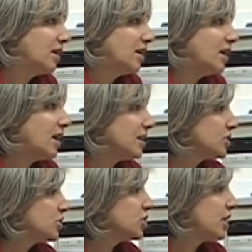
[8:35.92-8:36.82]

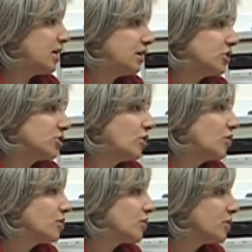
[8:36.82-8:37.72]
has changed
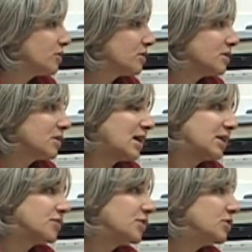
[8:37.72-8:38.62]
over the
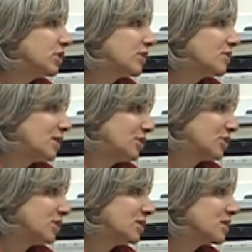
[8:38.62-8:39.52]
last few
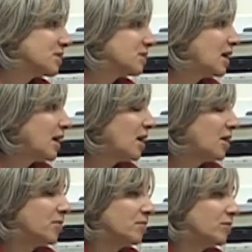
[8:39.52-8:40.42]
generations.
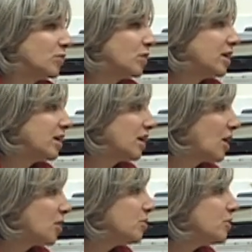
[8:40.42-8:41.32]
We
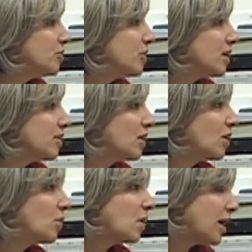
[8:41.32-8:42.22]
are moving
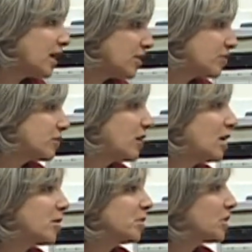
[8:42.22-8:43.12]
away
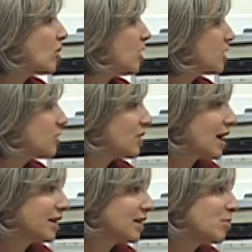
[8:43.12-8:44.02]
from an
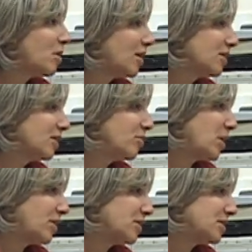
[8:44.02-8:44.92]
autocratic model of
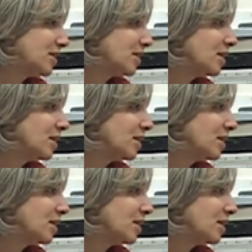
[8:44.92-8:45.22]
parenting,